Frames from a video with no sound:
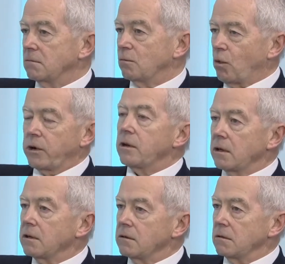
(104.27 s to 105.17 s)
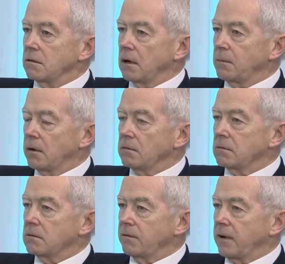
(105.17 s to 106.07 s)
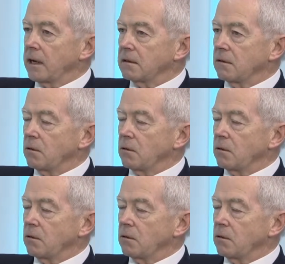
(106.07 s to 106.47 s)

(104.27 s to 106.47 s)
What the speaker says: what are you going to do about the fact